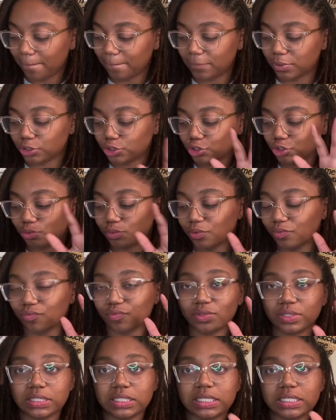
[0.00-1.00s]
but you will
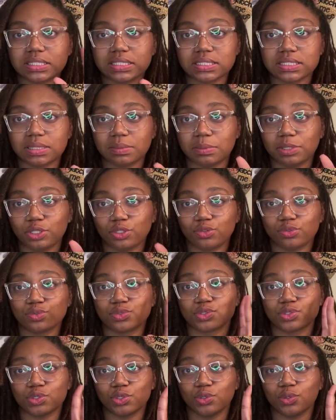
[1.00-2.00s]
really get to see me use
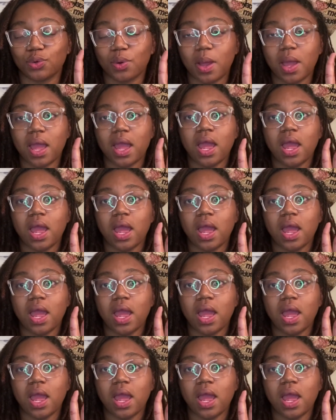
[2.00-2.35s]
2,